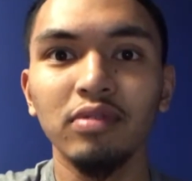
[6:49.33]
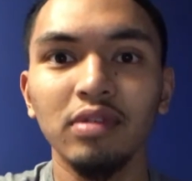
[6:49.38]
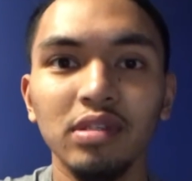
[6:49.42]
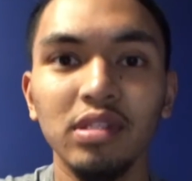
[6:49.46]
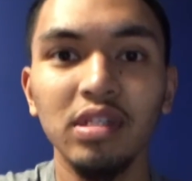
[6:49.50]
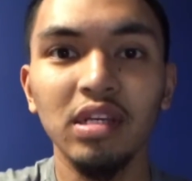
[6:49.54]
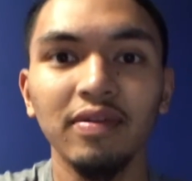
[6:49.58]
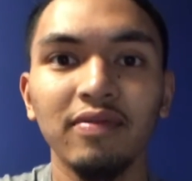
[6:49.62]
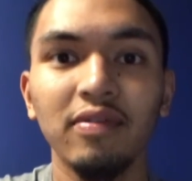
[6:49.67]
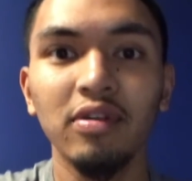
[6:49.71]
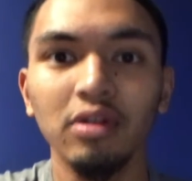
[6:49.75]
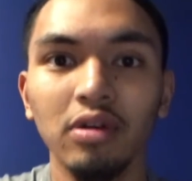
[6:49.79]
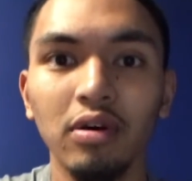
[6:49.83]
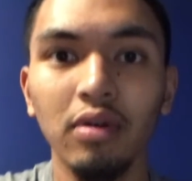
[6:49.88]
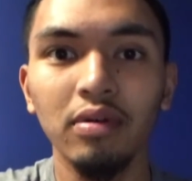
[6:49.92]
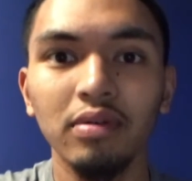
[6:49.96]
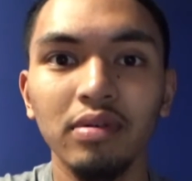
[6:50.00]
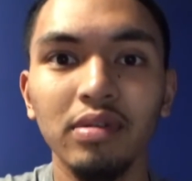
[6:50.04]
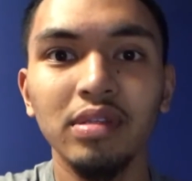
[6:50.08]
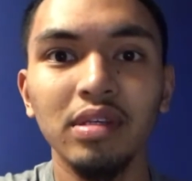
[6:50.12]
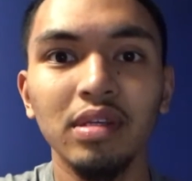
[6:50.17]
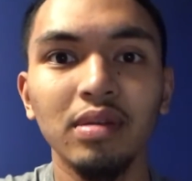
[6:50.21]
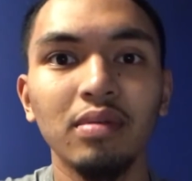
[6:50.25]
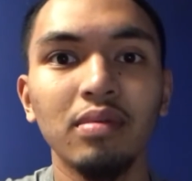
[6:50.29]
achieve your
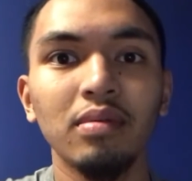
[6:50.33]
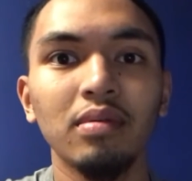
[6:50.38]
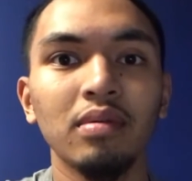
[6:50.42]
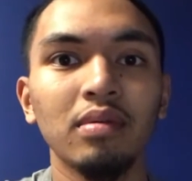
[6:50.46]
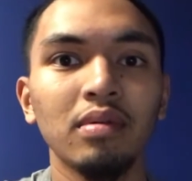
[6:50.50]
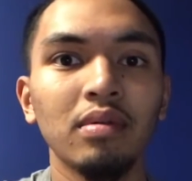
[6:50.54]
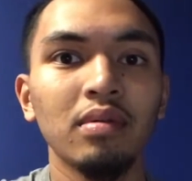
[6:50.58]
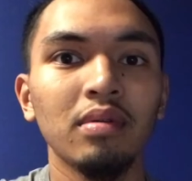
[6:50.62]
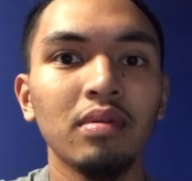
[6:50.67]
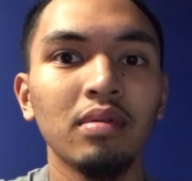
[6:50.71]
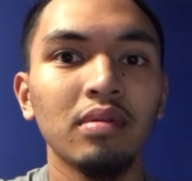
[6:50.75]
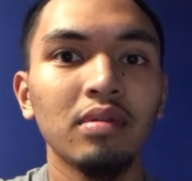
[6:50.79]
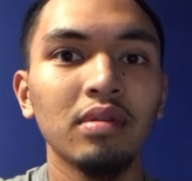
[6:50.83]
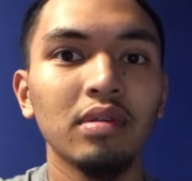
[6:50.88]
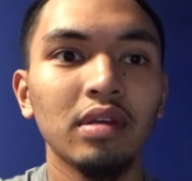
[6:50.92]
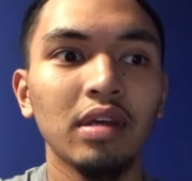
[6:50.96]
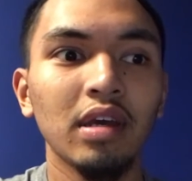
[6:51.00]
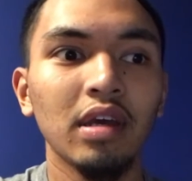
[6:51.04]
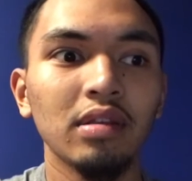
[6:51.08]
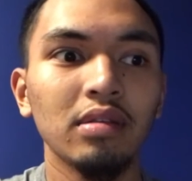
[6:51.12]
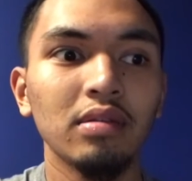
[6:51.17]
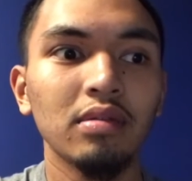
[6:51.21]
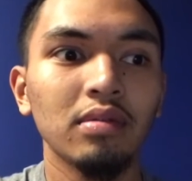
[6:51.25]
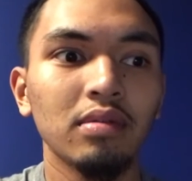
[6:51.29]
goals and
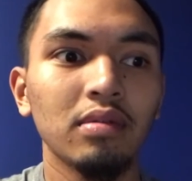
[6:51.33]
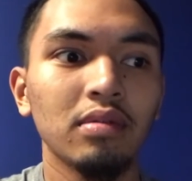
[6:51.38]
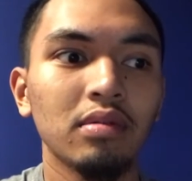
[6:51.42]
get